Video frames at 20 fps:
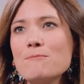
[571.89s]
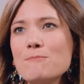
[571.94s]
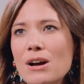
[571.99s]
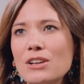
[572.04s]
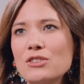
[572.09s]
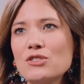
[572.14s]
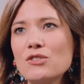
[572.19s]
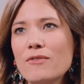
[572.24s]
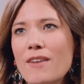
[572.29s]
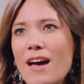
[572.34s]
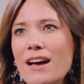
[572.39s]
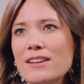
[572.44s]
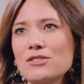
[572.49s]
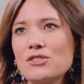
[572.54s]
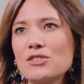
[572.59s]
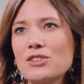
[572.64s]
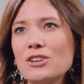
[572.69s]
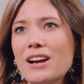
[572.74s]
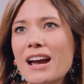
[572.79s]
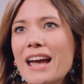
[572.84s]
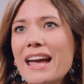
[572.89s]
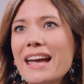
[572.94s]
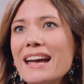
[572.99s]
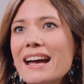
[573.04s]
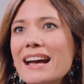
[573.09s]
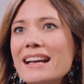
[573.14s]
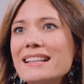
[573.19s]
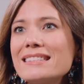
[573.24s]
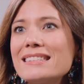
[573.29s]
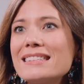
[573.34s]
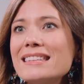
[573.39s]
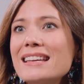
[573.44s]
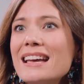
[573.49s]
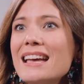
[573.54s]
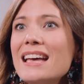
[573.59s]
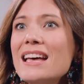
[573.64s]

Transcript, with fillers: much faster. And